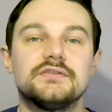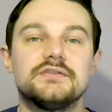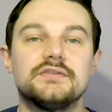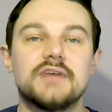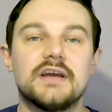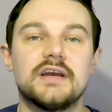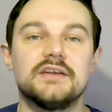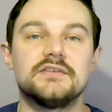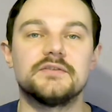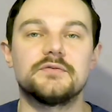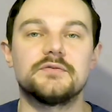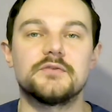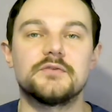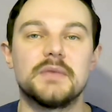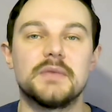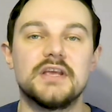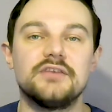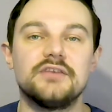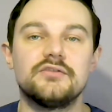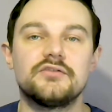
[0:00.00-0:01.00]
data
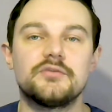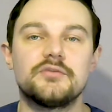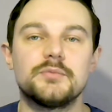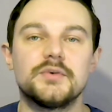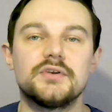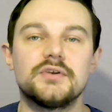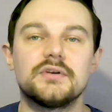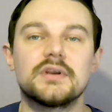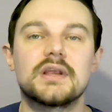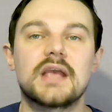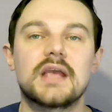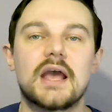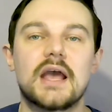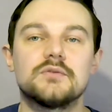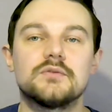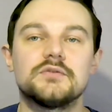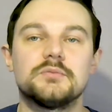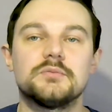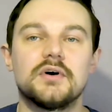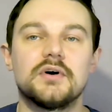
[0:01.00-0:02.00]
from instrument,
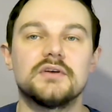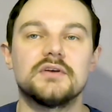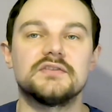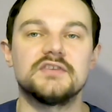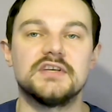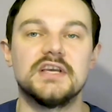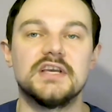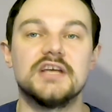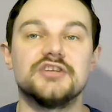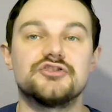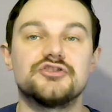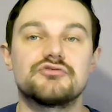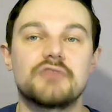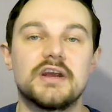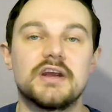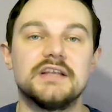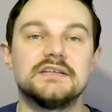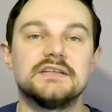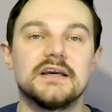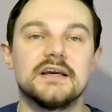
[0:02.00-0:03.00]
counterparty, and
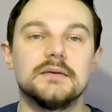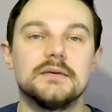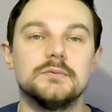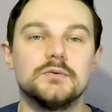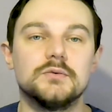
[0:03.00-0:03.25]
trade tables.